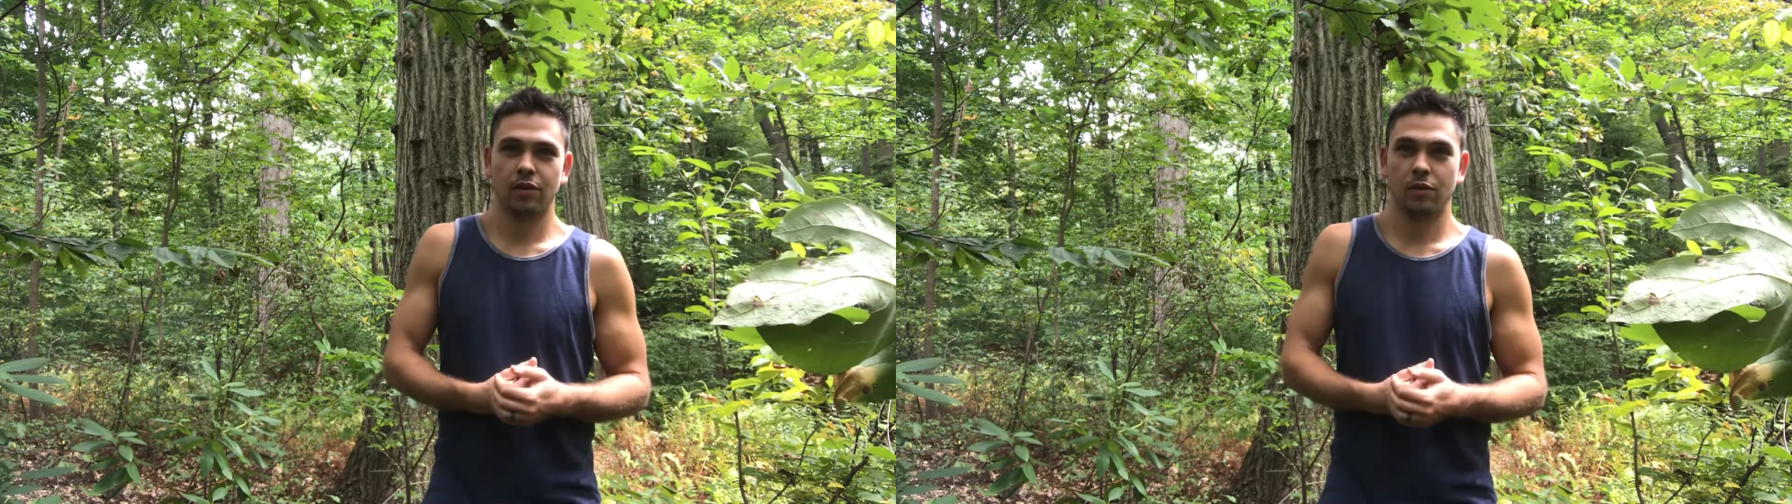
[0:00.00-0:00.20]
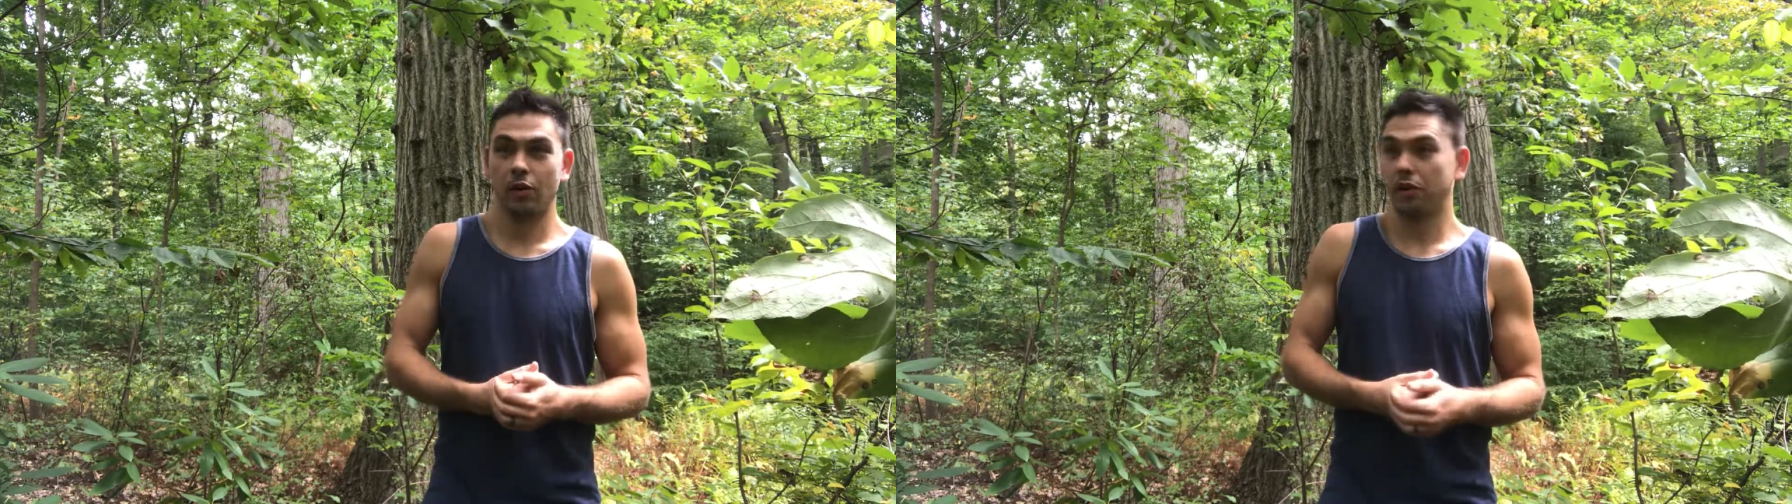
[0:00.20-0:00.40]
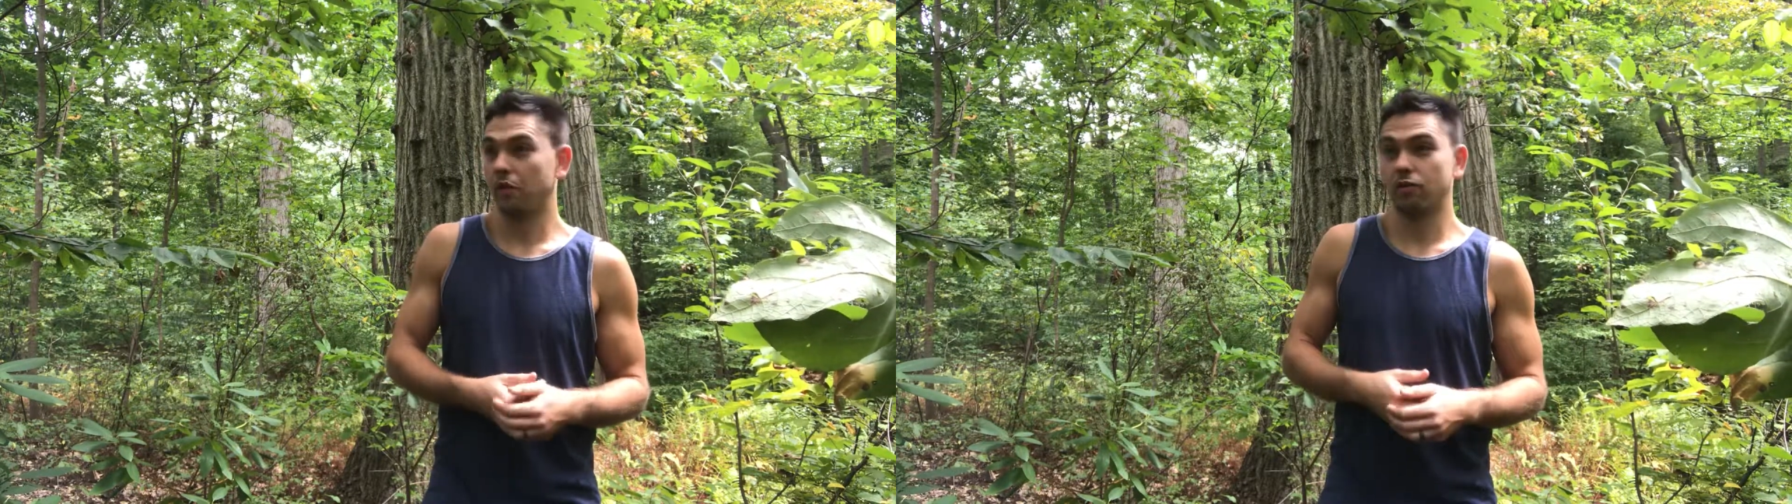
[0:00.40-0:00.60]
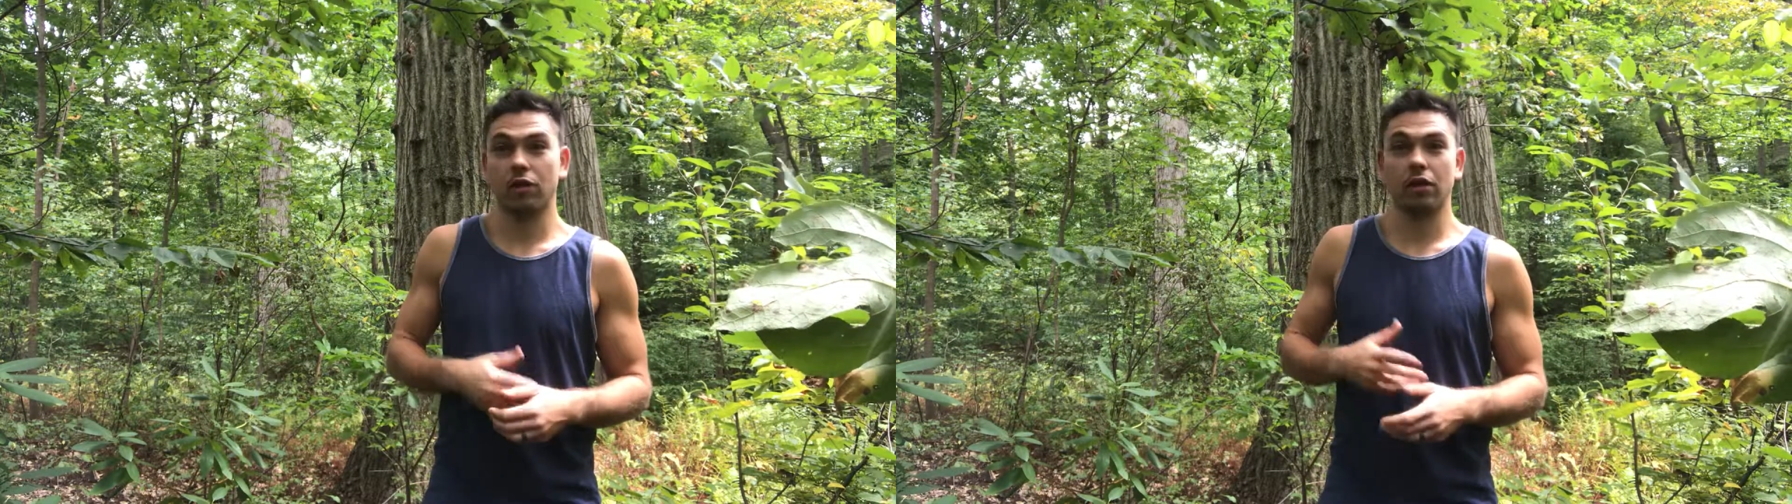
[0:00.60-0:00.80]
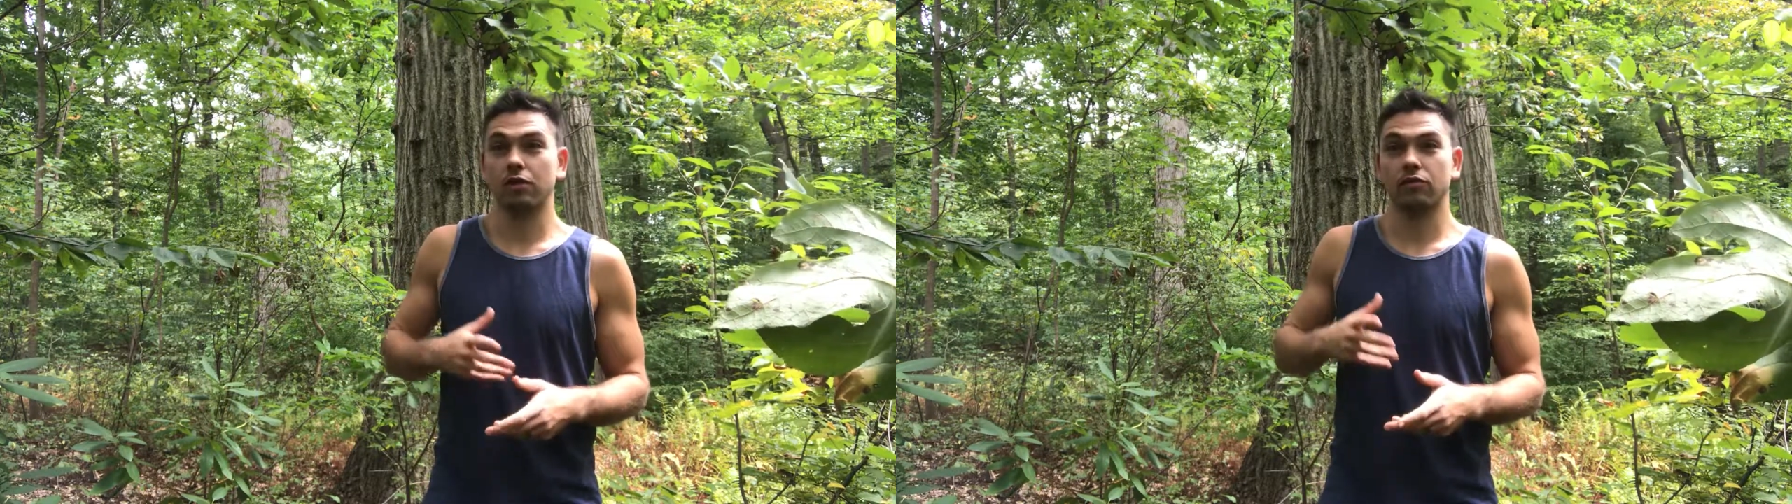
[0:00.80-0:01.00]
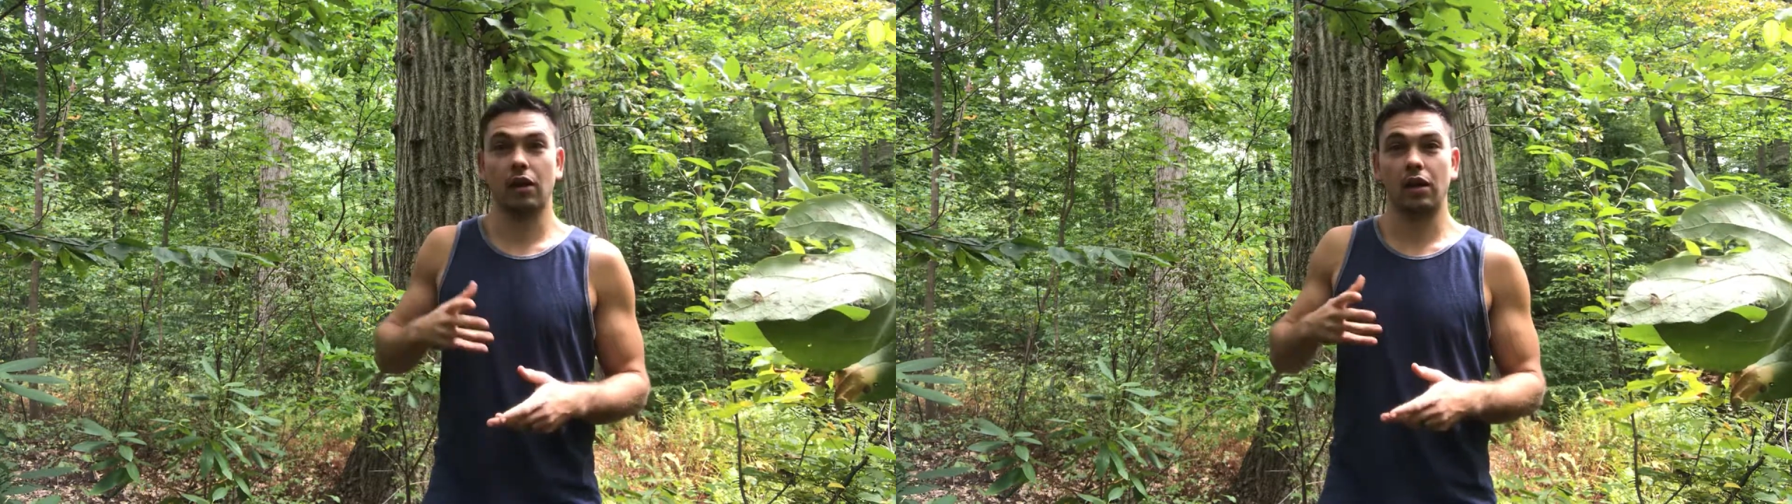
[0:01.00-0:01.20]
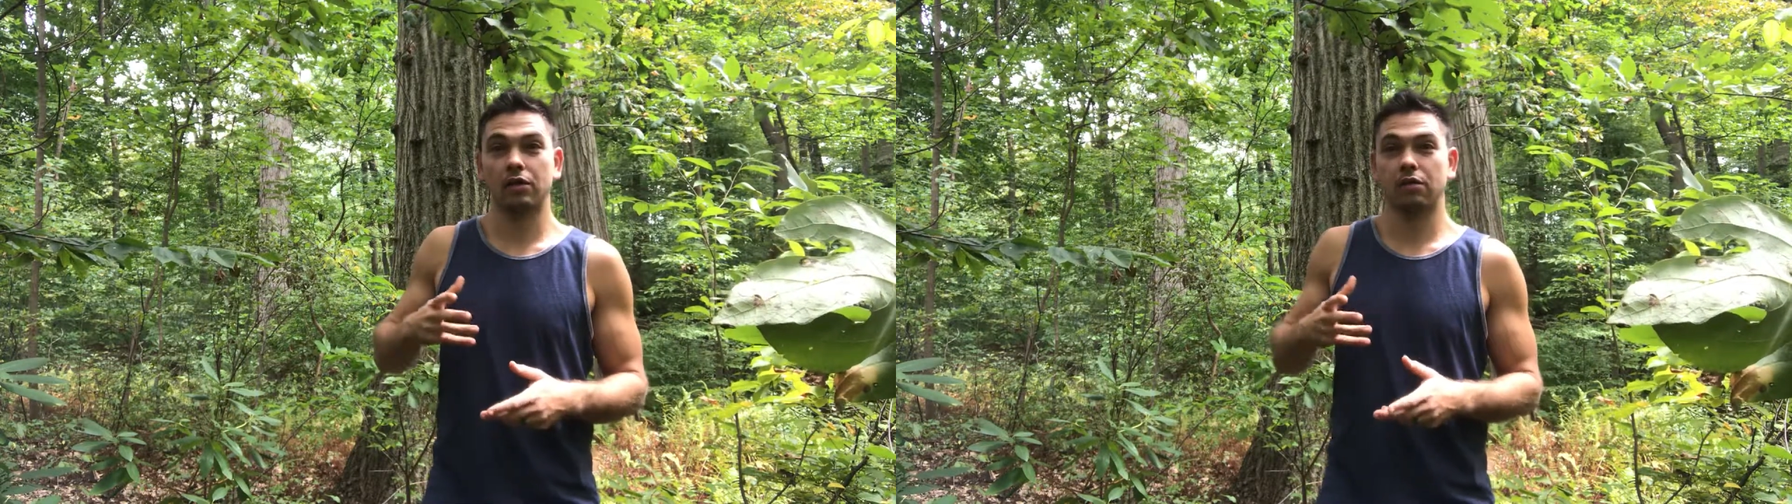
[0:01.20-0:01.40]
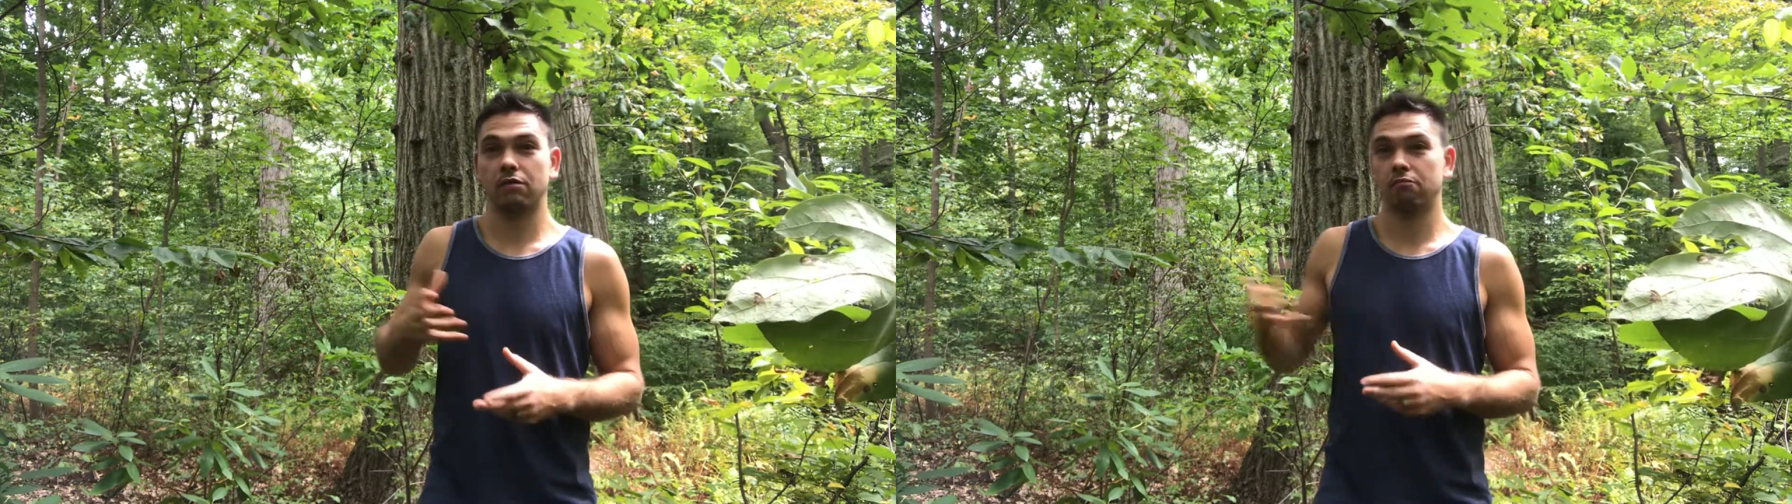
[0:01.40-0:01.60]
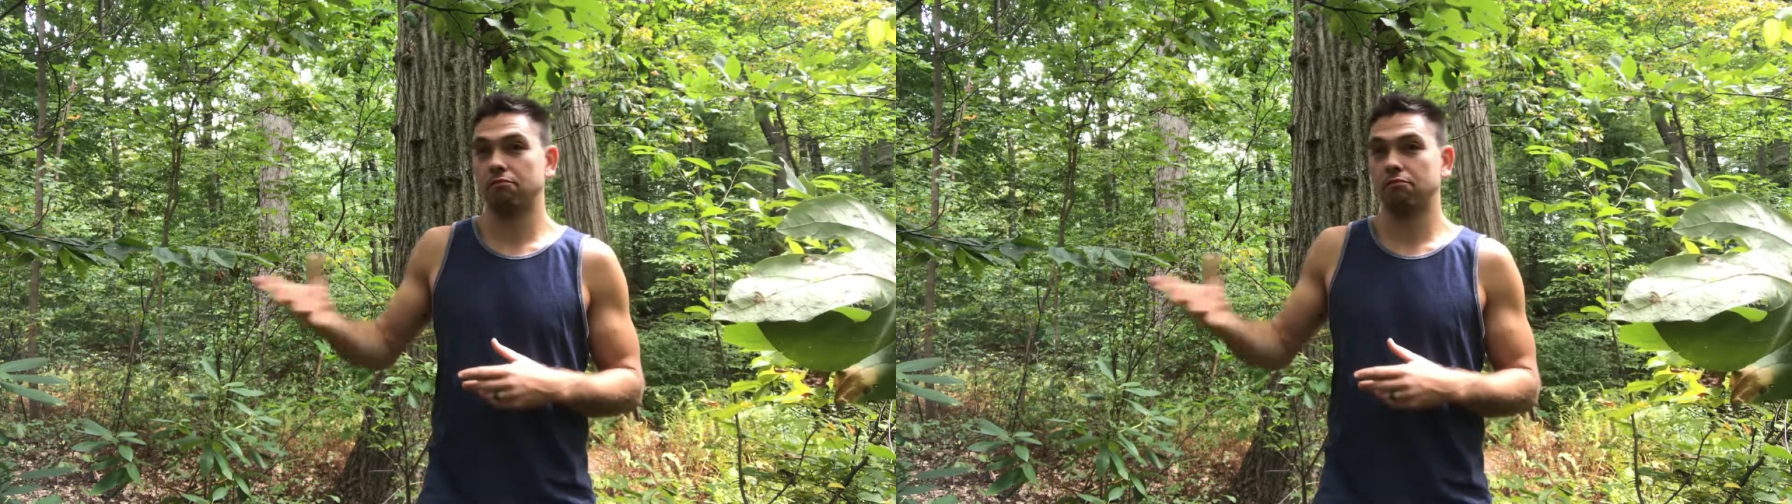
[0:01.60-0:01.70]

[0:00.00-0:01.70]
whether you're trying to attract